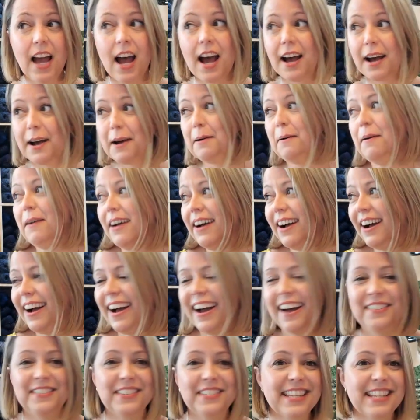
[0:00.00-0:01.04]
I
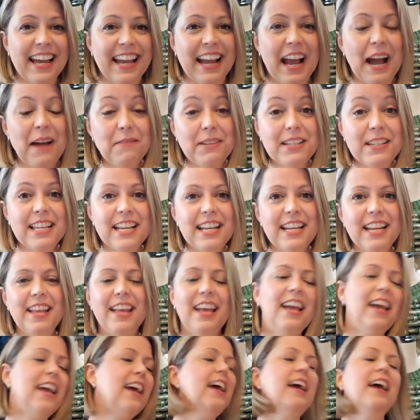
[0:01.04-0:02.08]
was like, I'm just gonna
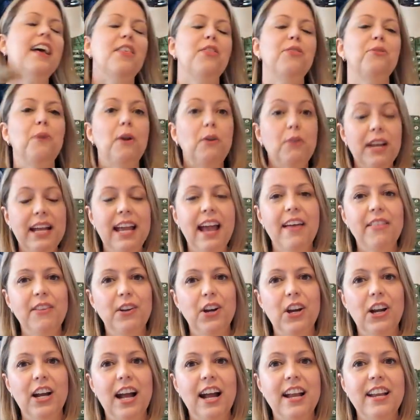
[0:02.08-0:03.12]
throw
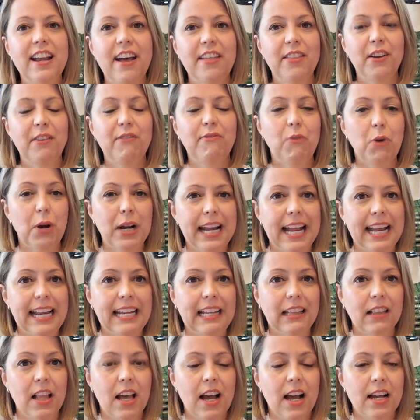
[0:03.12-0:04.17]
together another 4-day
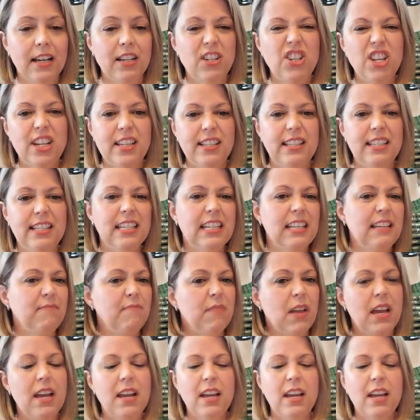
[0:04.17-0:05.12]
Knitalong just to,